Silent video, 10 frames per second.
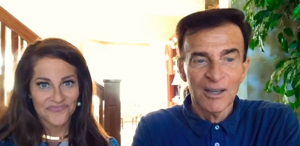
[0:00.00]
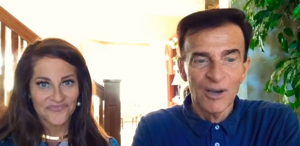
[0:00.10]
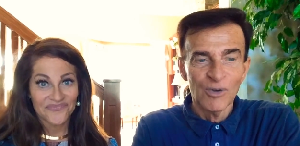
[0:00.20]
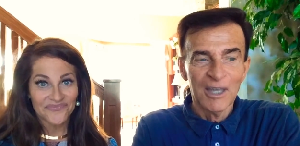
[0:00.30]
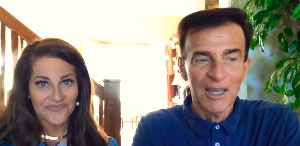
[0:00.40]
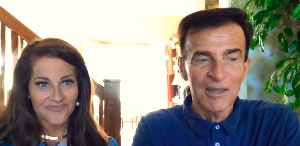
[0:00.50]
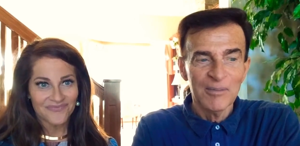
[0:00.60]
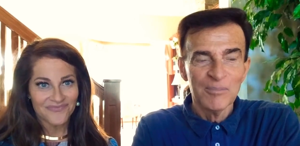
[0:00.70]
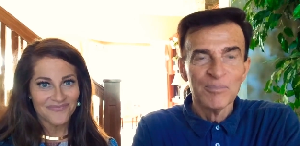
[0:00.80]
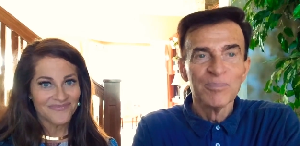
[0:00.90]
Speaker 1: Okay,
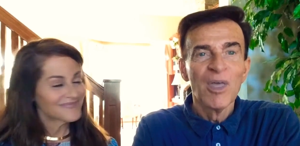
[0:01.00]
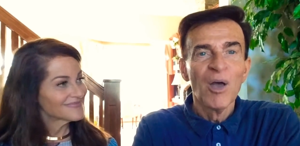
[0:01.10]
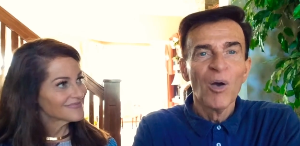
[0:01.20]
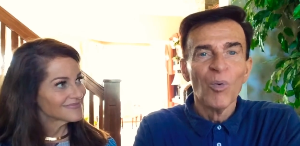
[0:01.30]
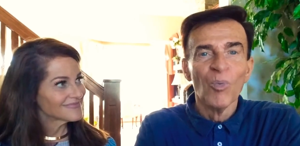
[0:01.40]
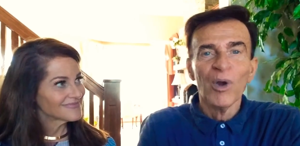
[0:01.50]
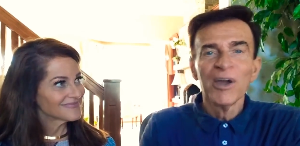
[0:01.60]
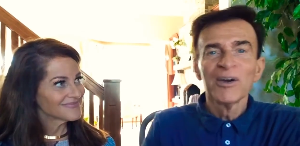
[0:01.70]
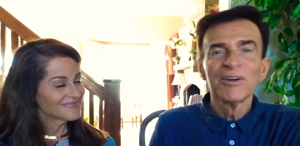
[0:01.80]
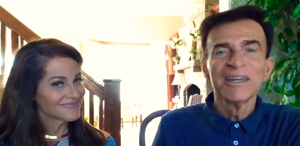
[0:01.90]

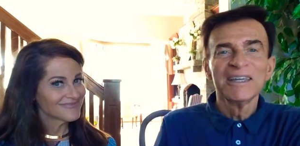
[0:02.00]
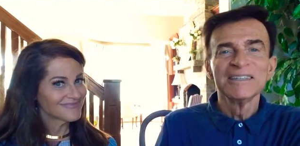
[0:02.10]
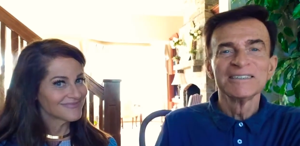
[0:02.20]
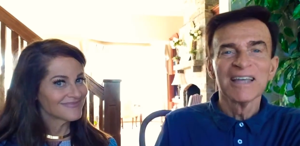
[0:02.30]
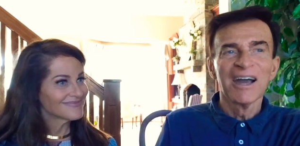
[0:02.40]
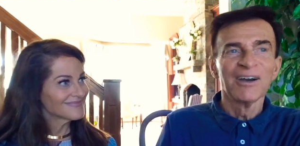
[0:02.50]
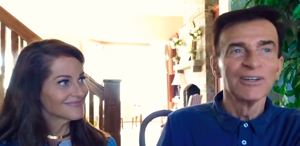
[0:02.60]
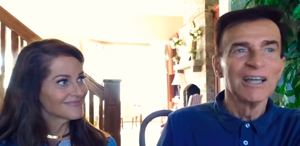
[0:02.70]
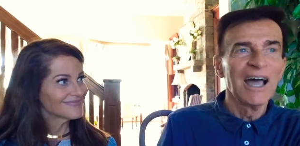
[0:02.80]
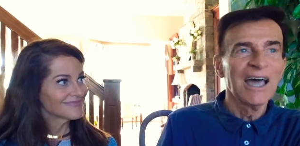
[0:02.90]
where is our
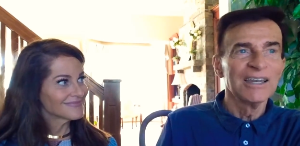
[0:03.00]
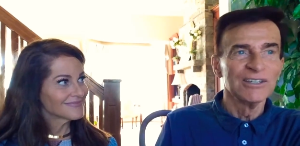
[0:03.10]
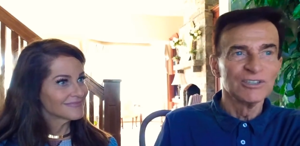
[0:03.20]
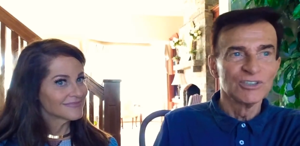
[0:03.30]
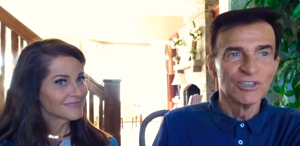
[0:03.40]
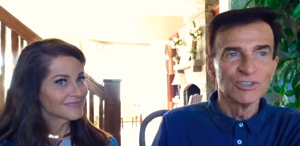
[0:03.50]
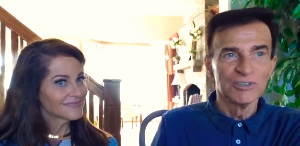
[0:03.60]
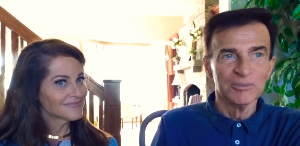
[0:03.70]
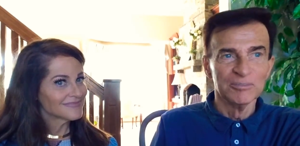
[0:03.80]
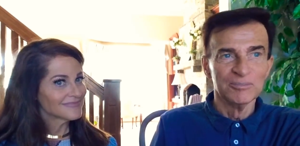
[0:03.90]
guidance
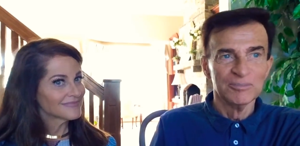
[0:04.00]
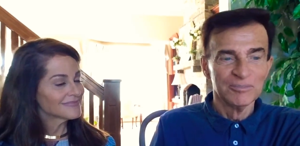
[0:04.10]
system?